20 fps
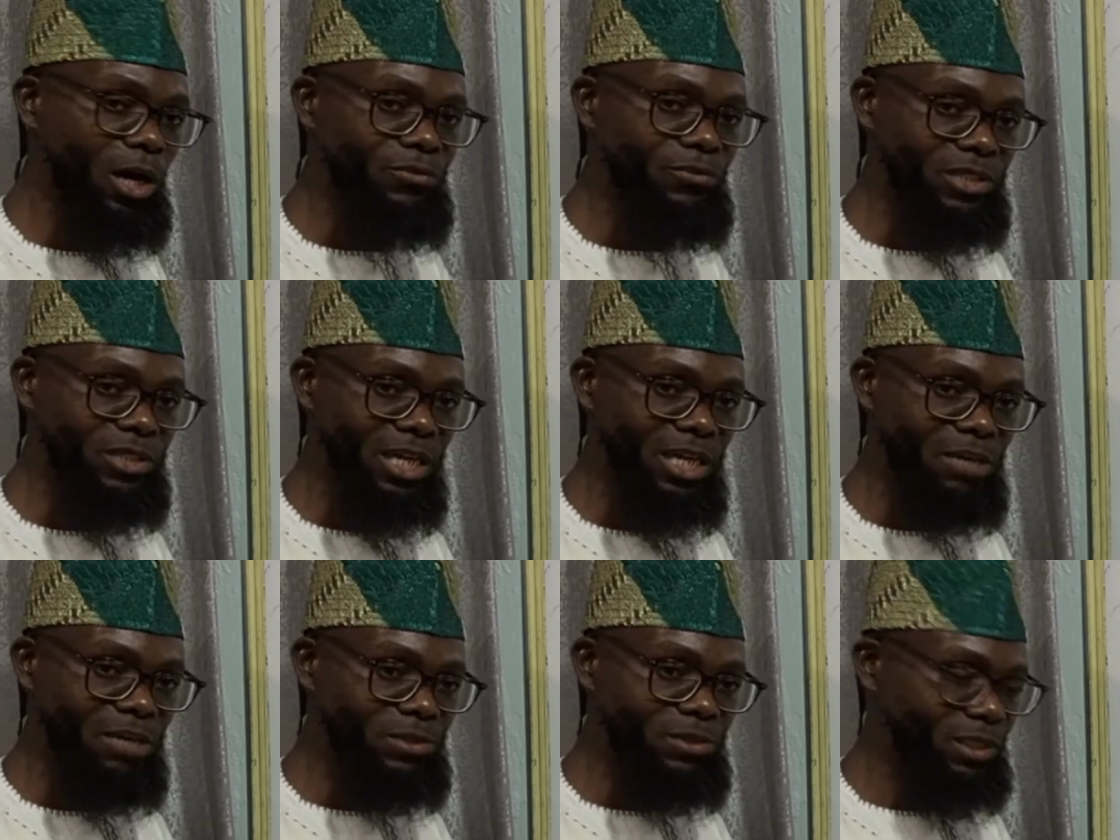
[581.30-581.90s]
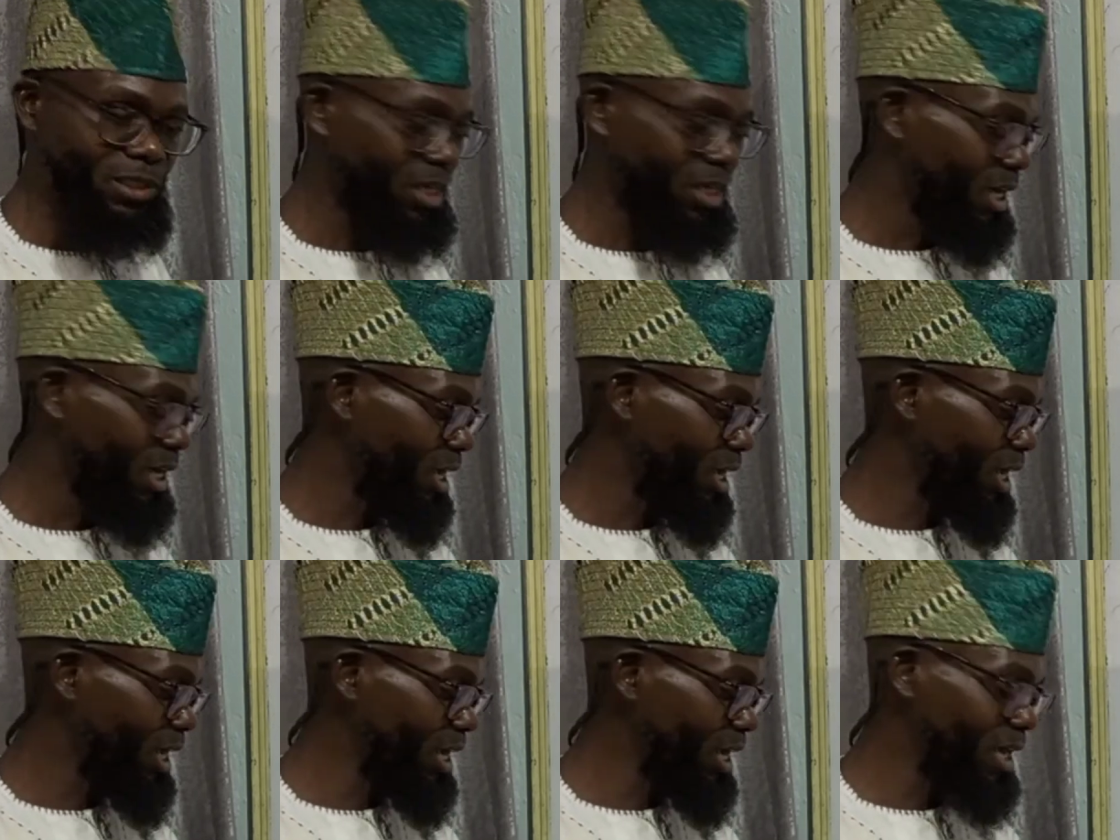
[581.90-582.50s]
of terms,
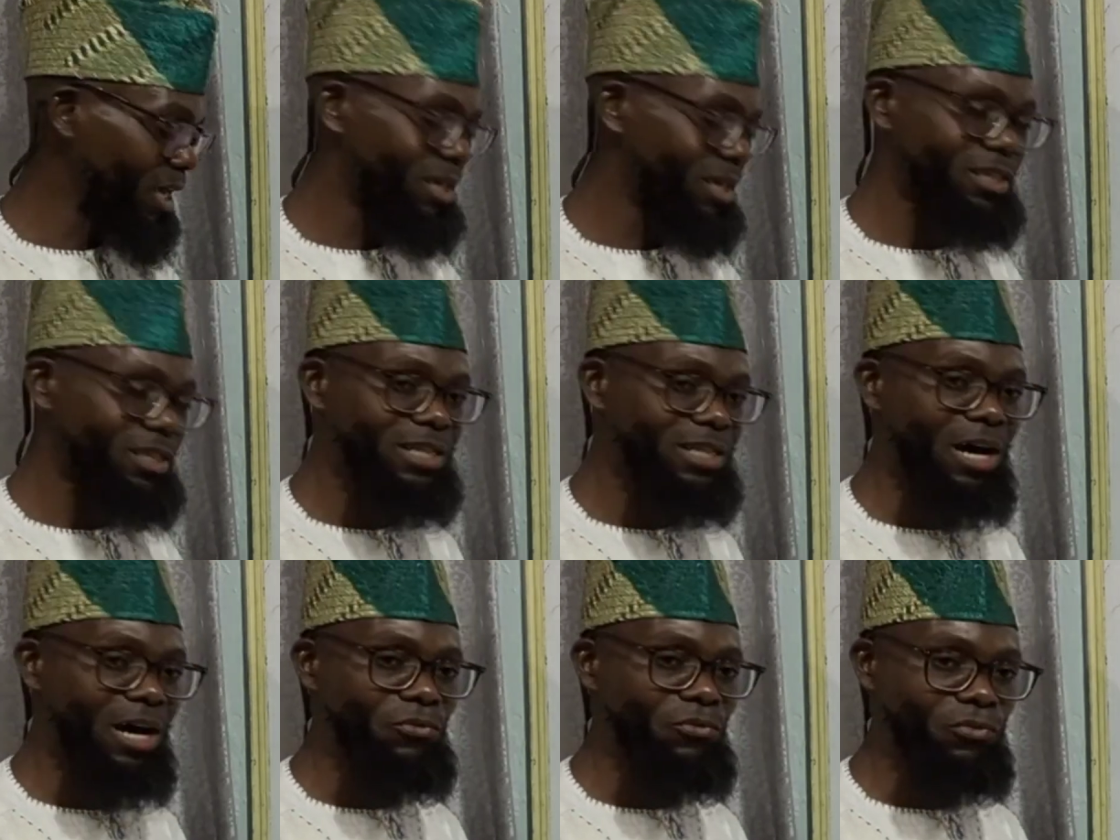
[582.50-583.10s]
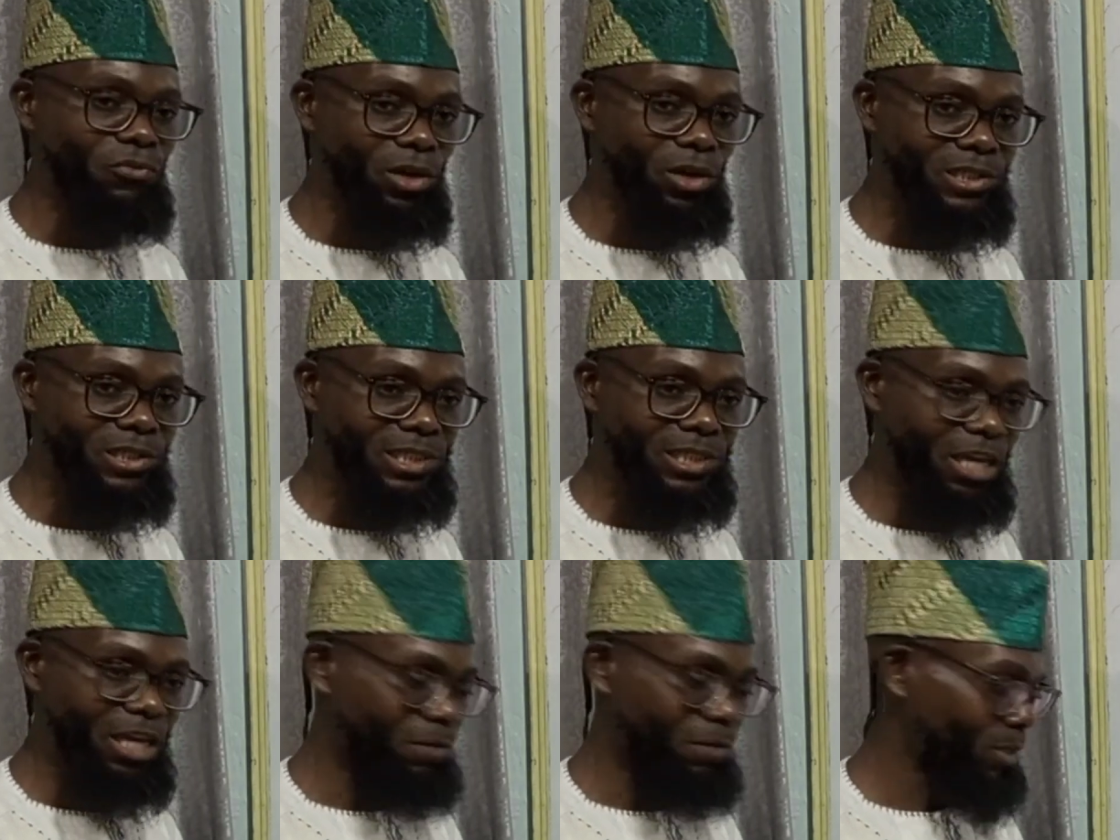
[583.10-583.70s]
A is our
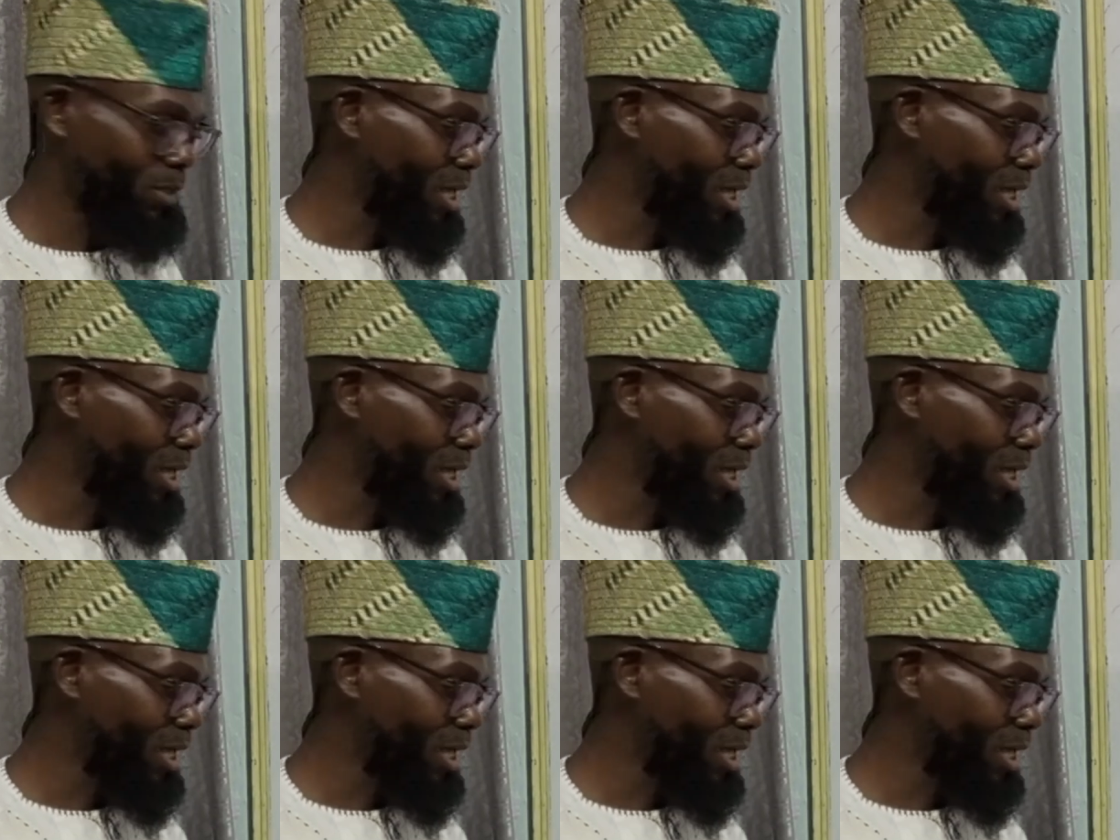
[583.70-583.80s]
first term,